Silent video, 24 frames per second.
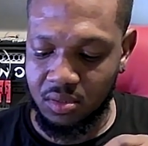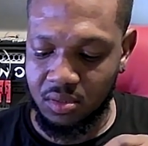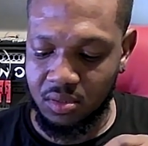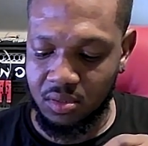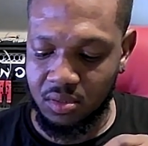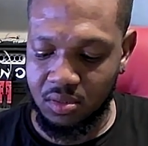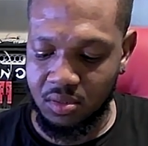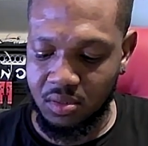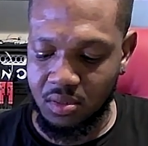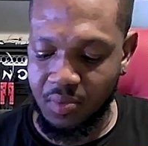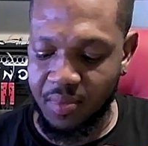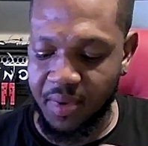
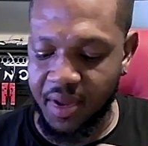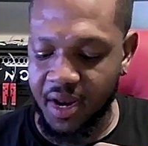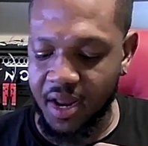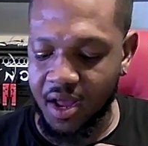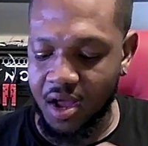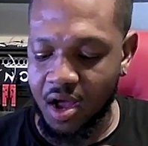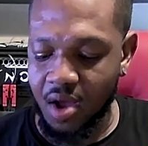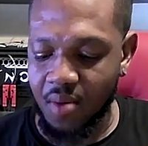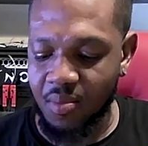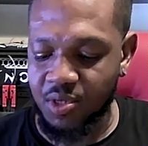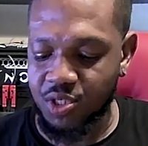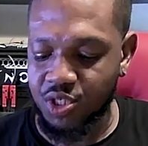no matter how
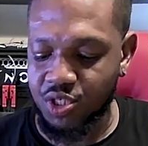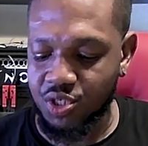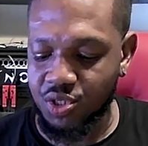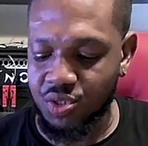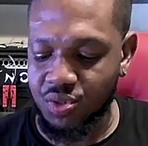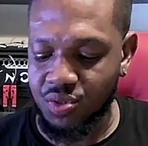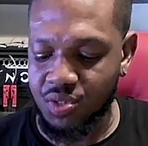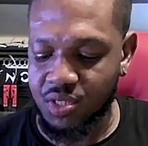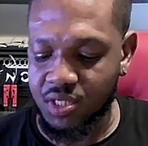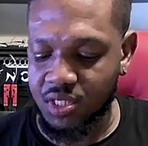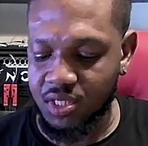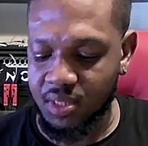much you do
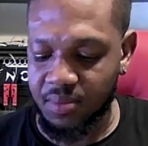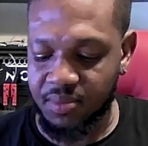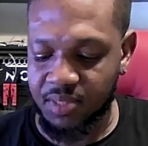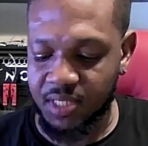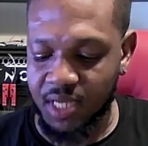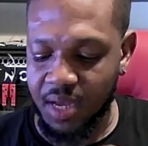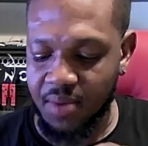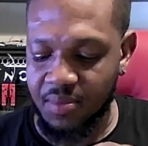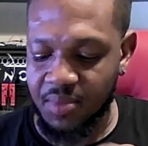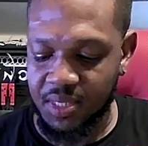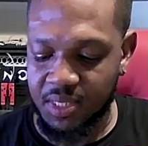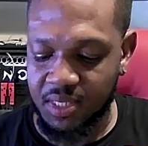this,
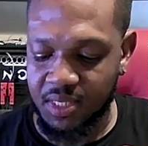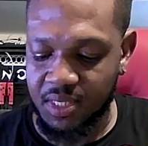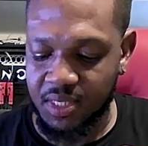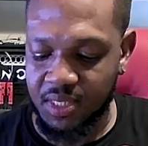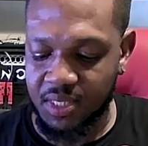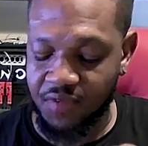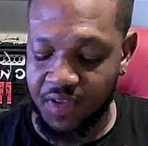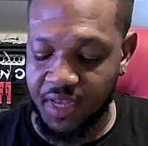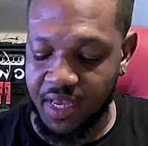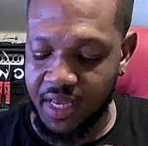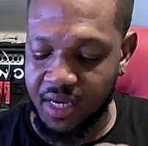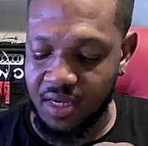sometimes you still
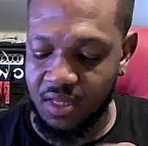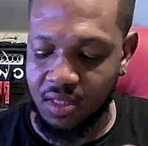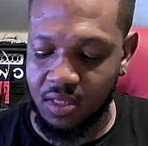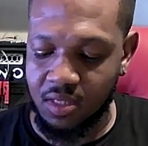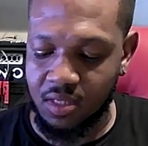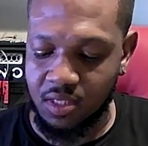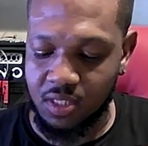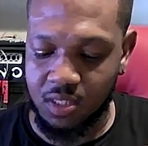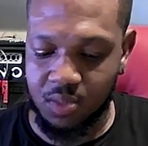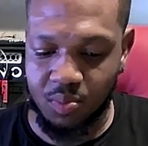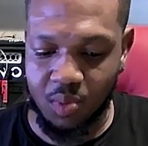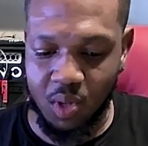forget the little
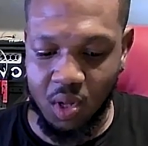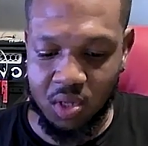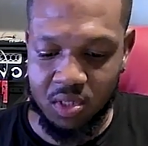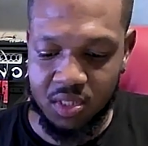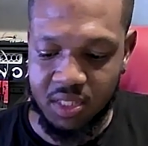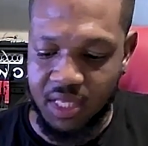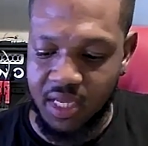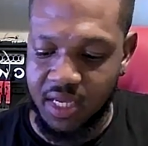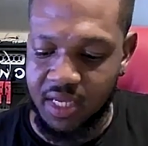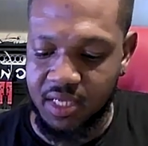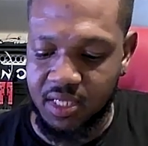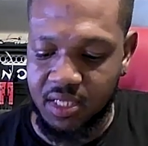small
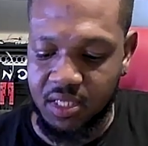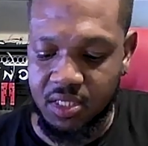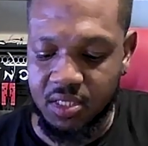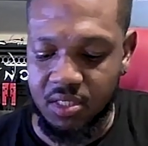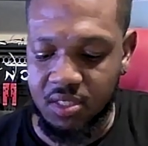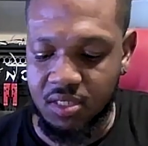things.